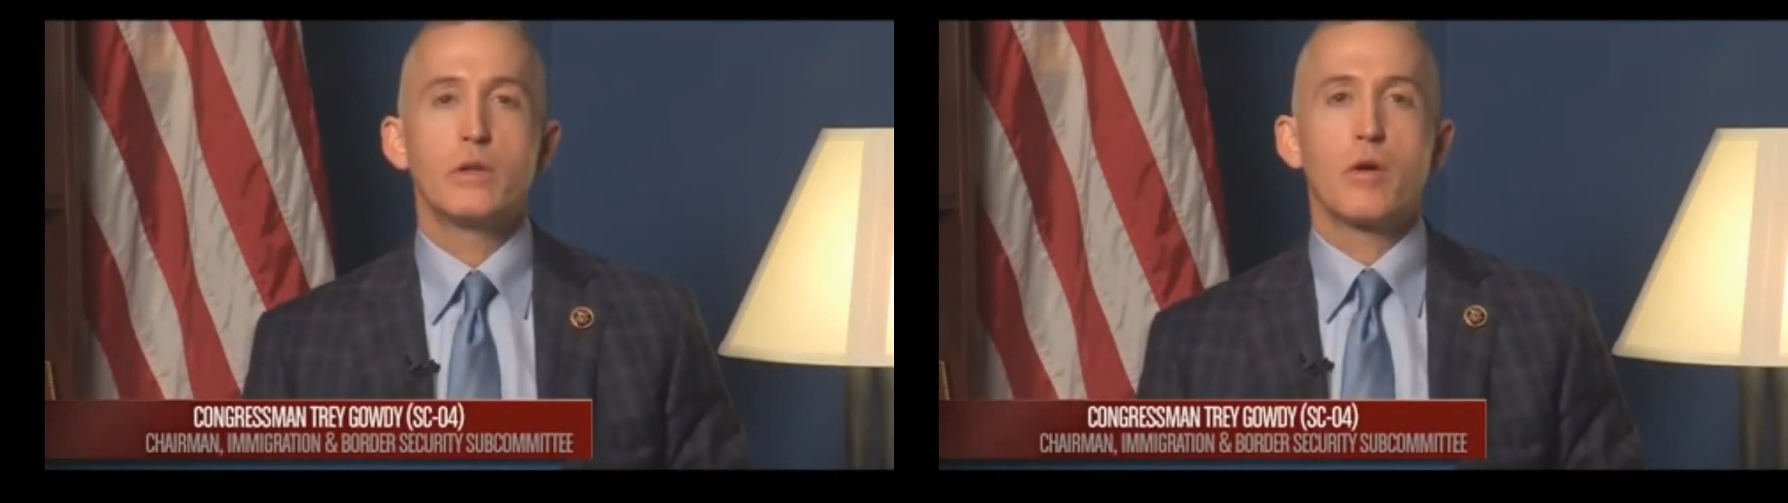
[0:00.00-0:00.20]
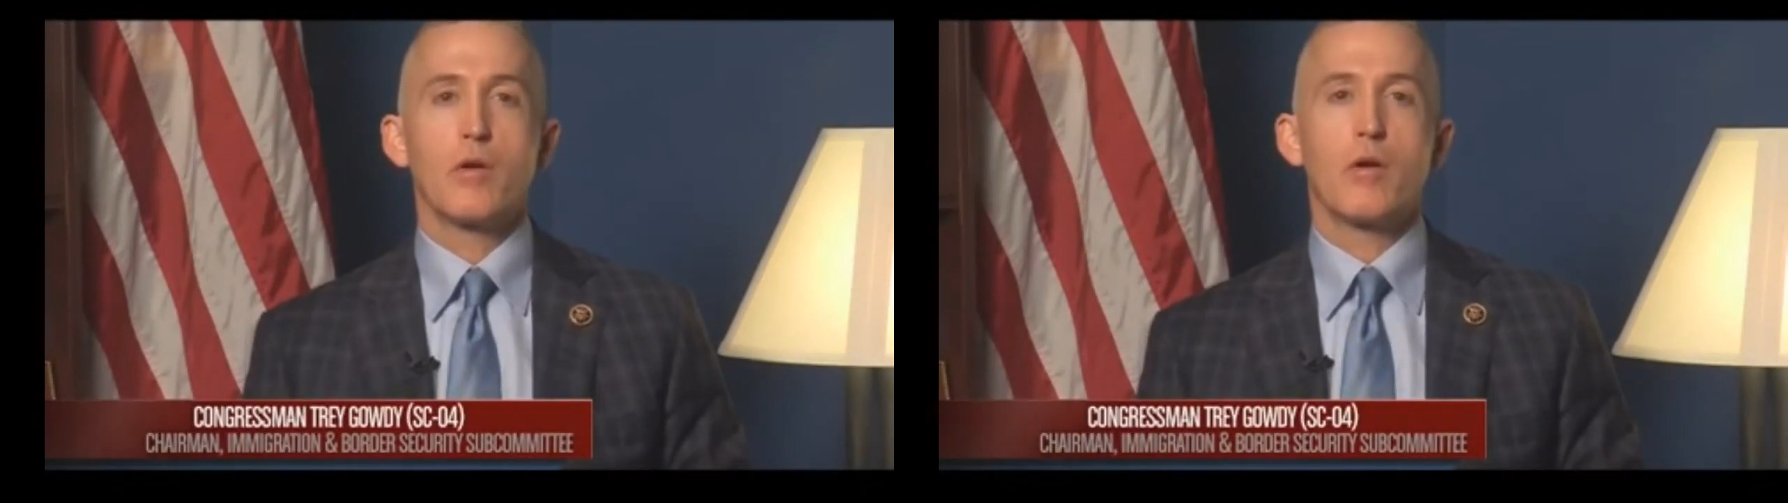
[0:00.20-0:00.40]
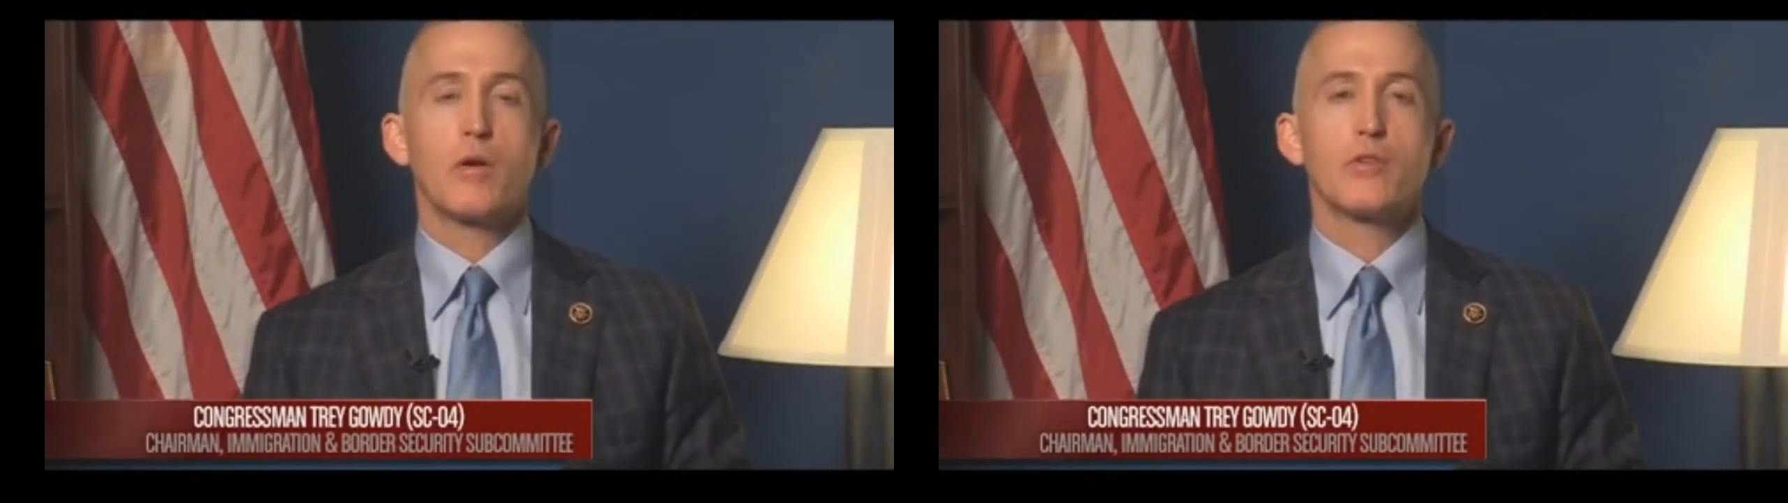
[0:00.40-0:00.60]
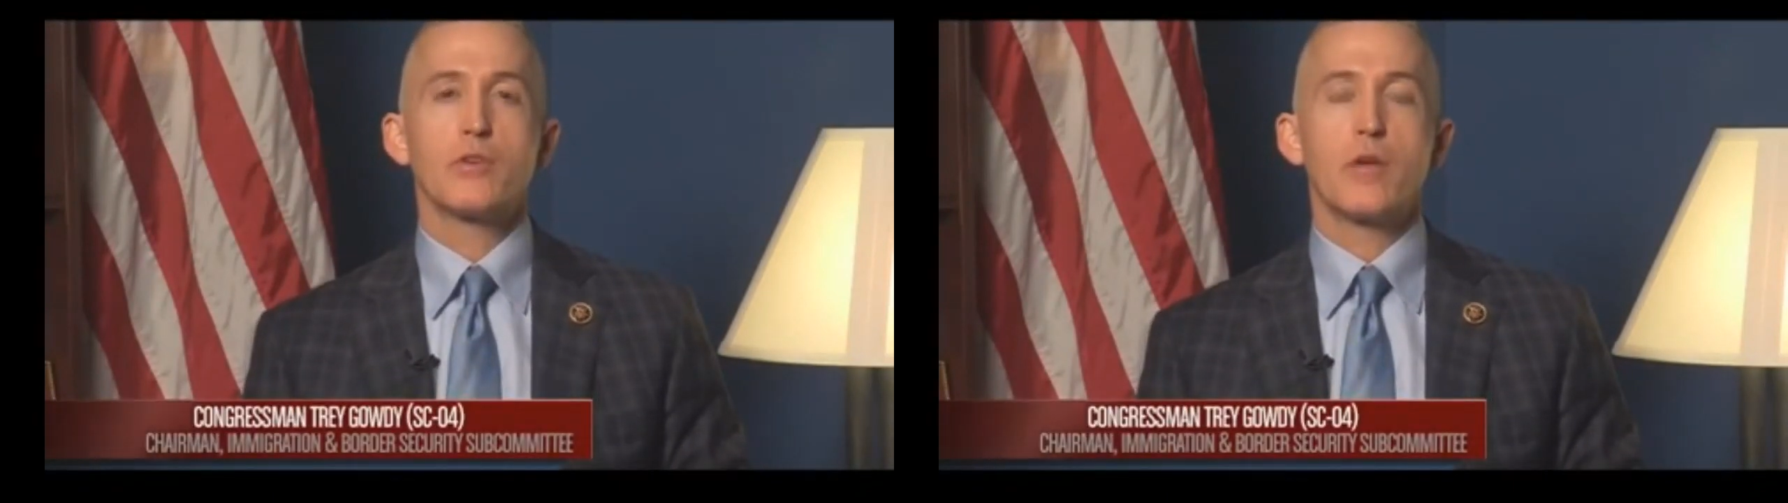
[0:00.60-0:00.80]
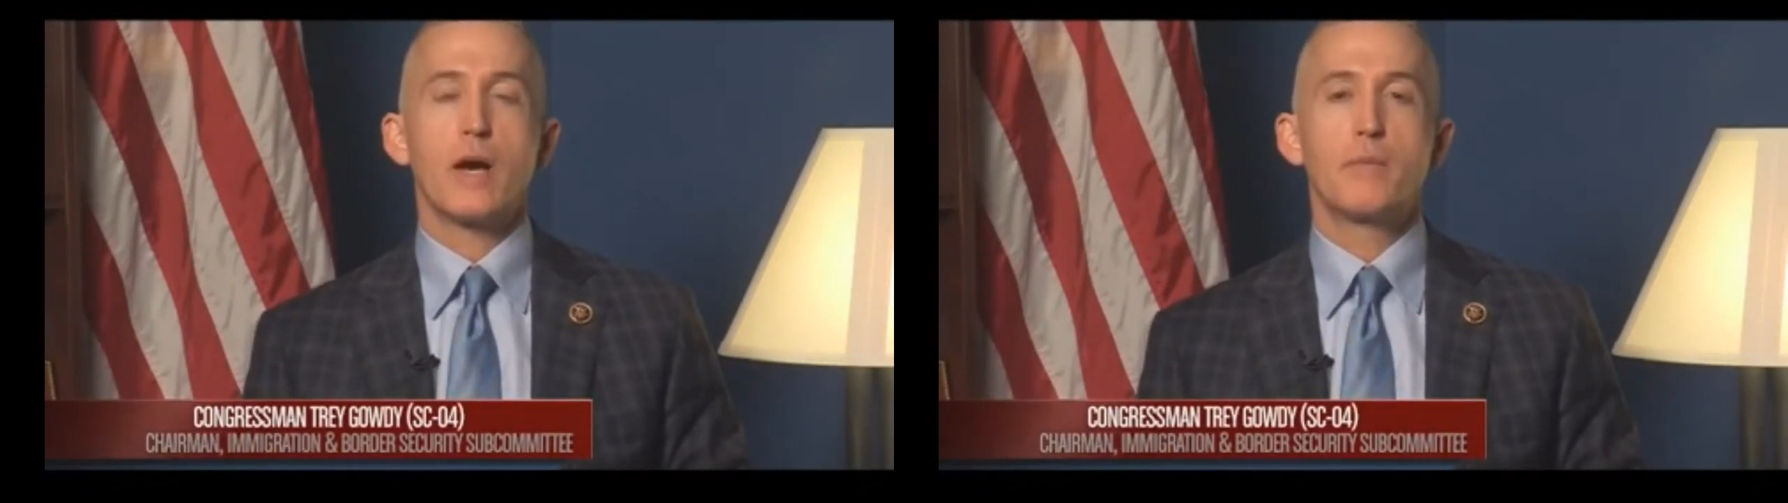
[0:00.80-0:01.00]
Our
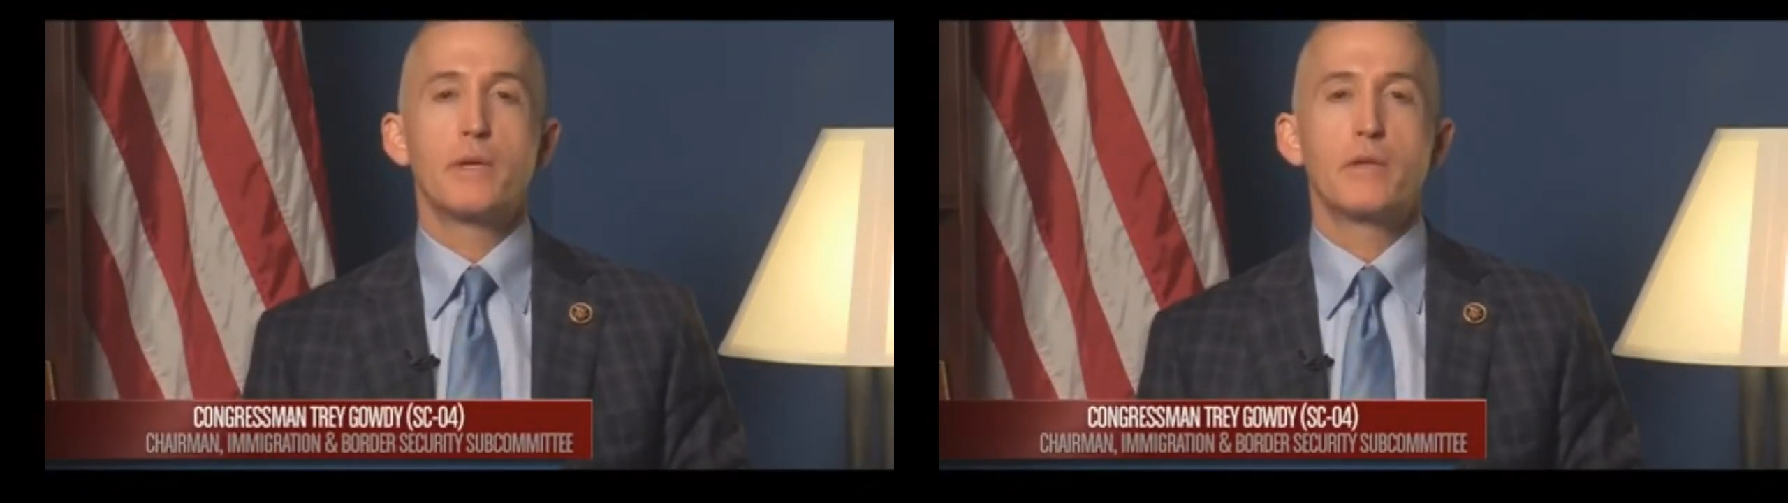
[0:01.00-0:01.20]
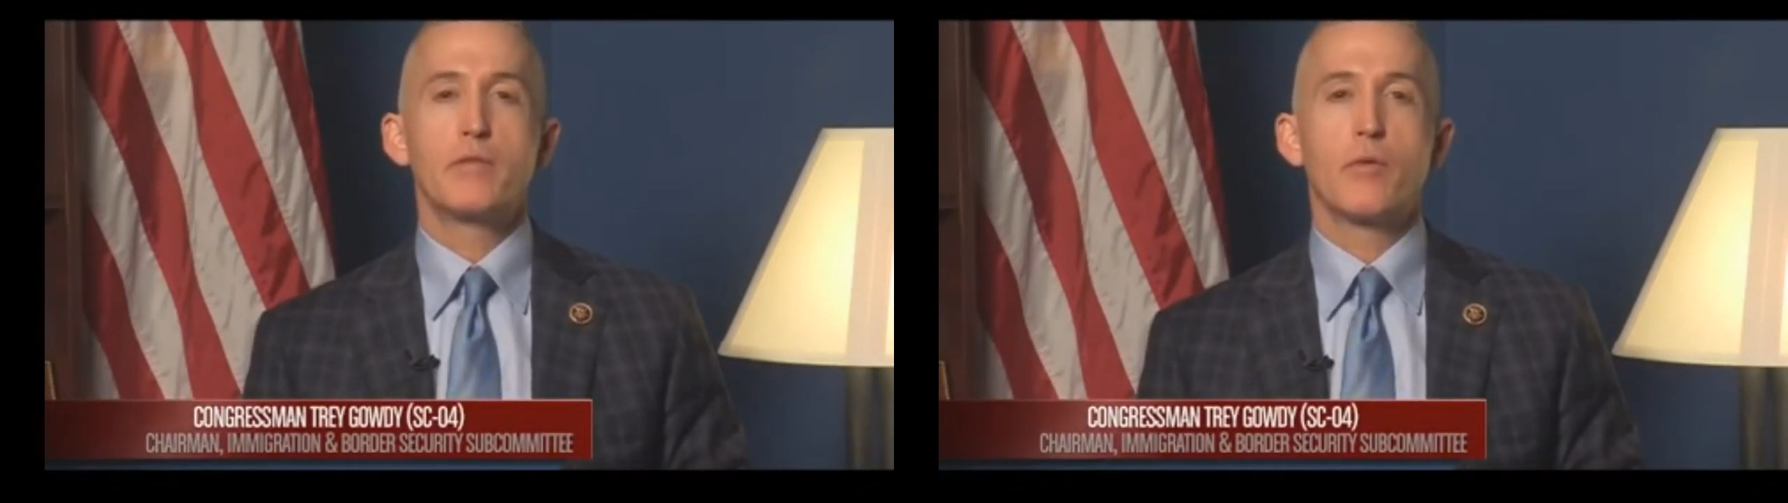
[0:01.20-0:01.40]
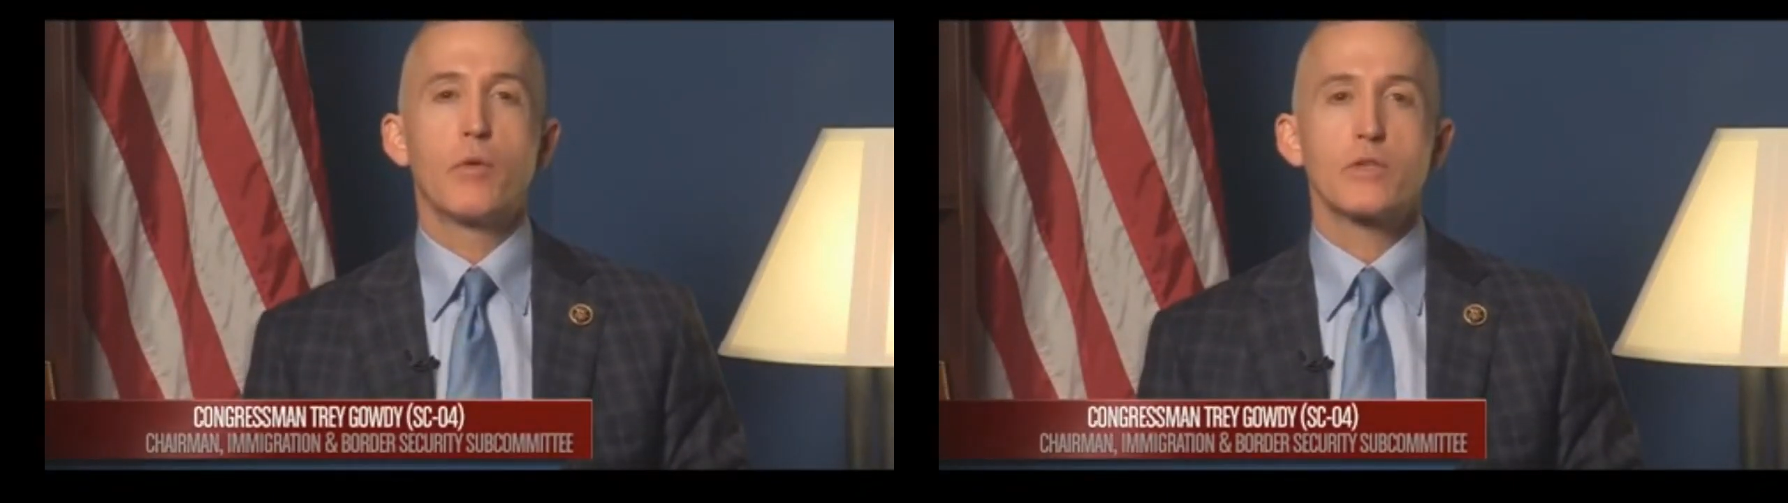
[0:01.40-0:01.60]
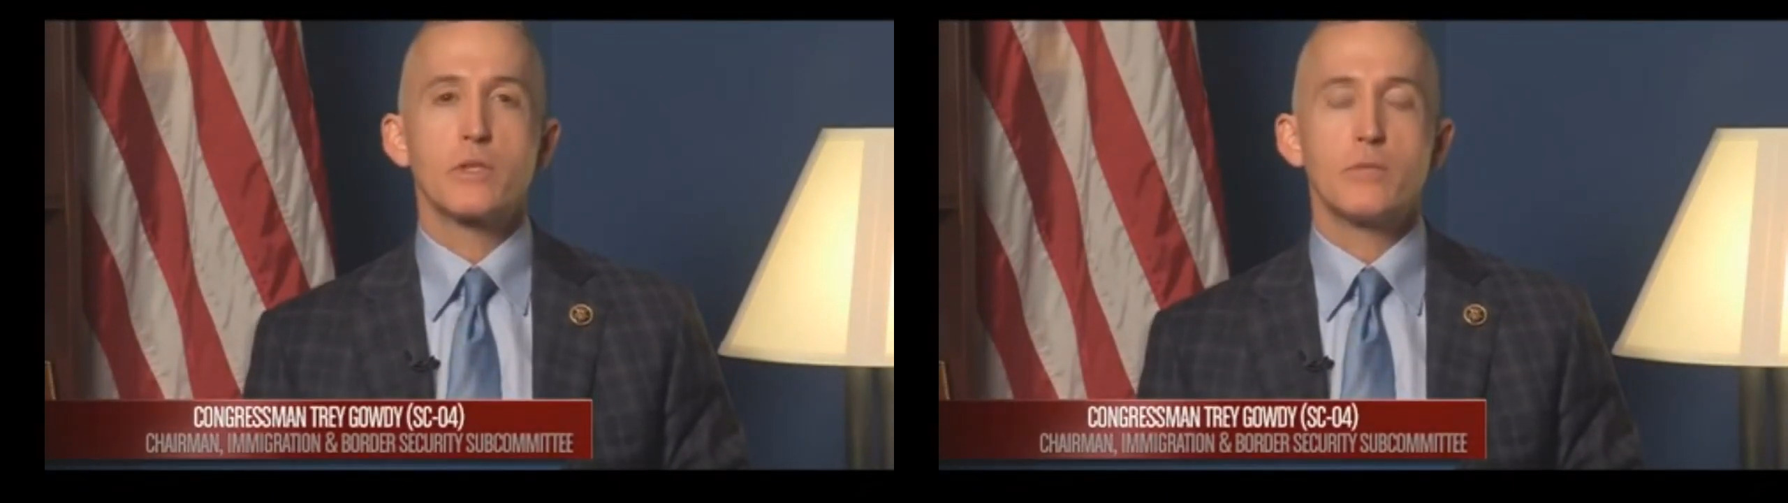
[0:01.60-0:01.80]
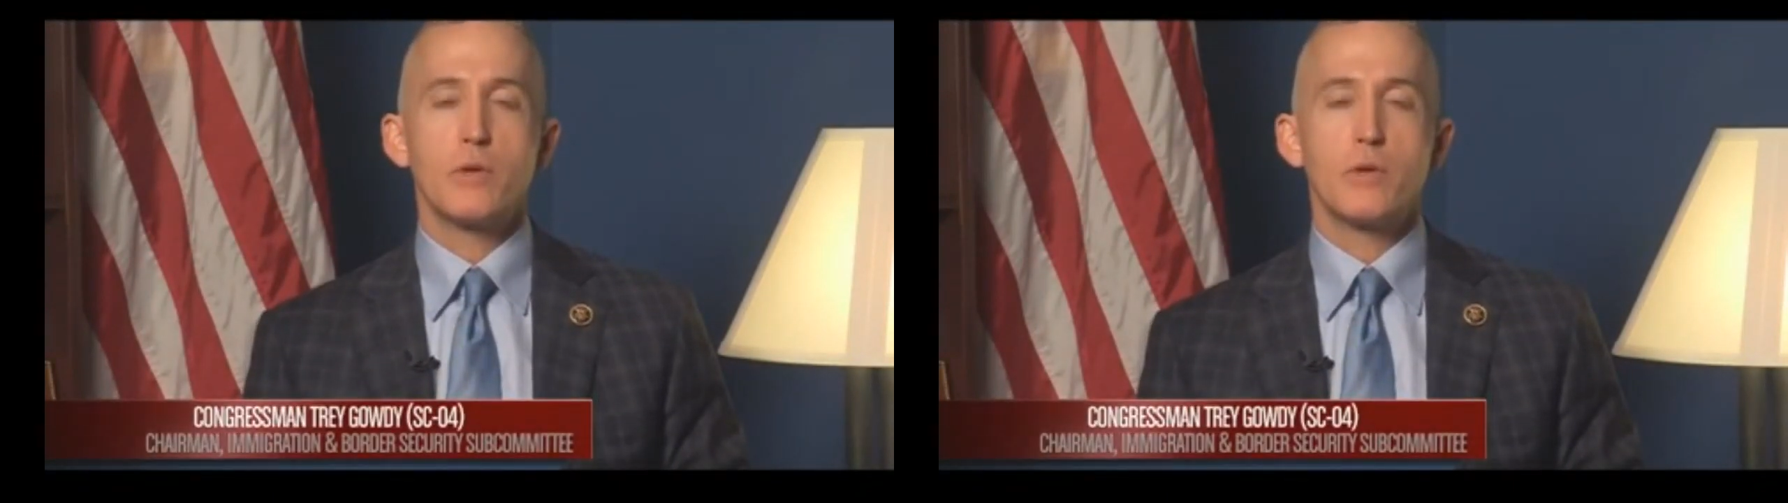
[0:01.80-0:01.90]
laws are not being enforced,